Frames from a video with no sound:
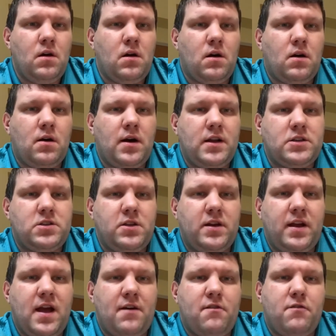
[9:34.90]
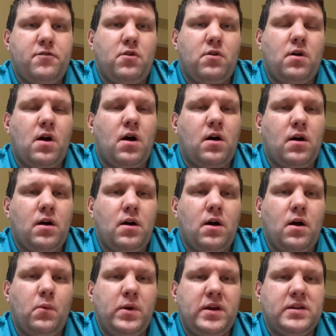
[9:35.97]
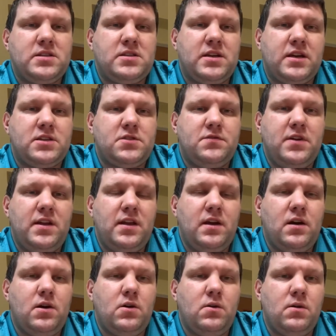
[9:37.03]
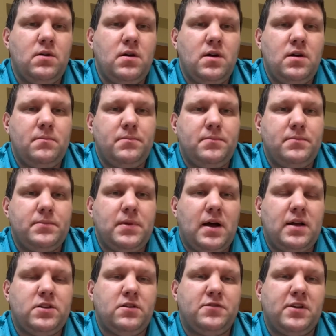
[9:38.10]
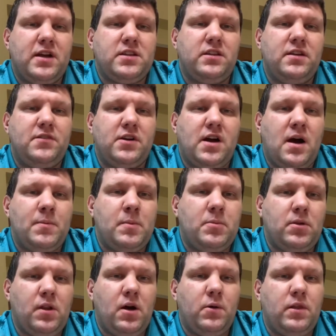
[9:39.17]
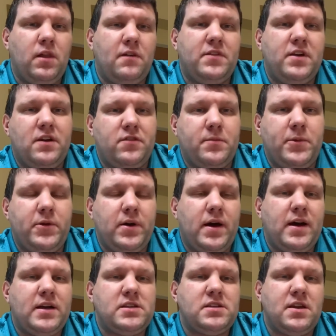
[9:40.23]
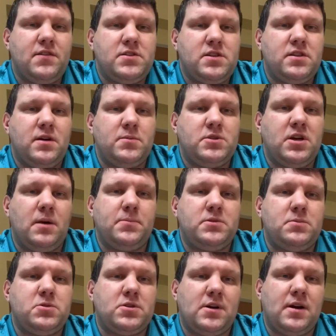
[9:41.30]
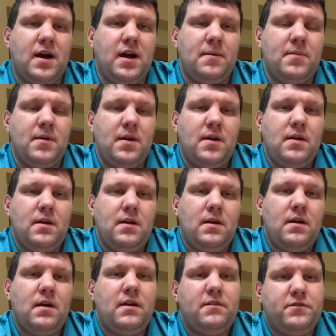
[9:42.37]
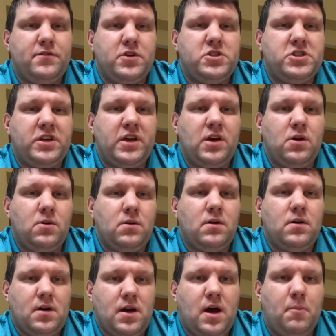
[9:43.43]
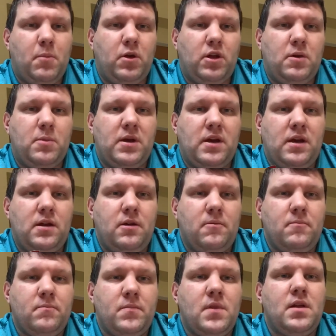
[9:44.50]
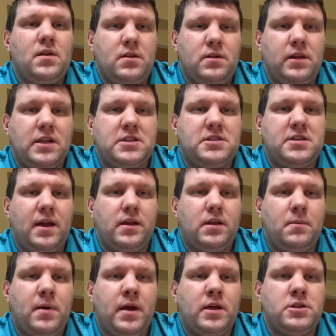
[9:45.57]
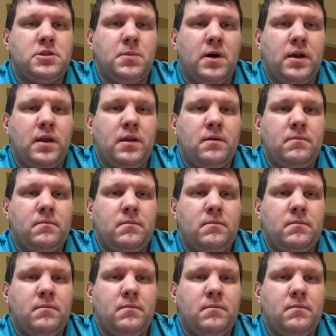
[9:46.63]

Alright, so there you have it for our week 6 video. Don't forget to leave your comment below. We'd love to hear from you guys. Give us a thumbs up, subscribe. For Geo, I'm Billy B. Let's take the man's money.